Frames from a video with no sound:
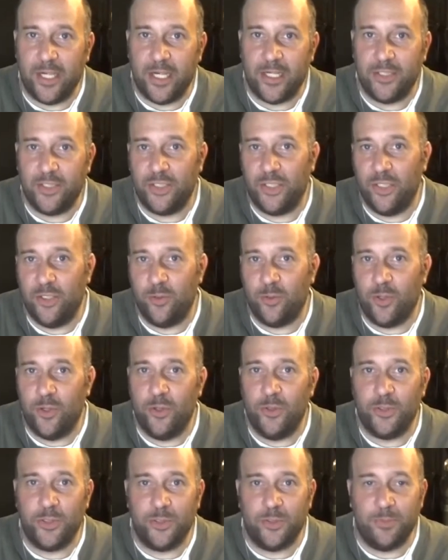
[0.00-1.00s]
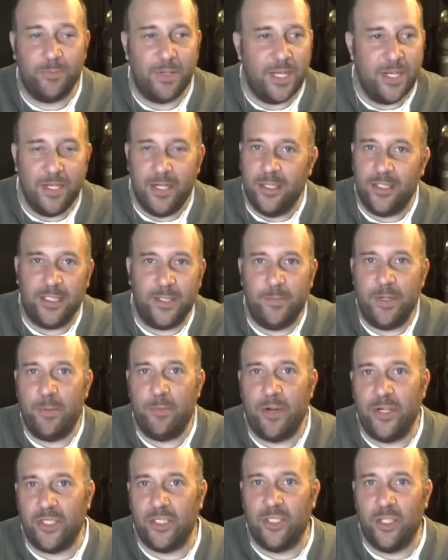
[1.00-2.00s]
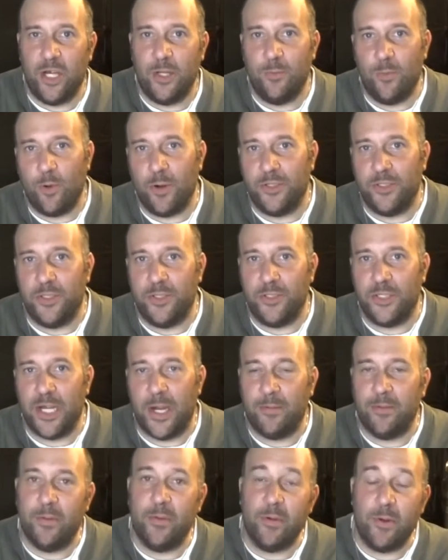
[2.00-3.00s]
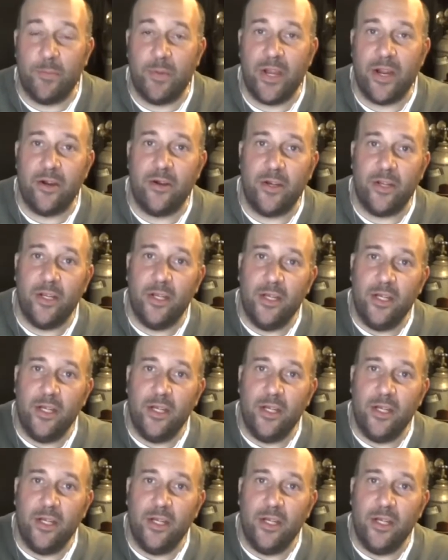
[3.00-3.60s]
uh, steel rose, or somebody brings a lawnmower into the shop to be repaired.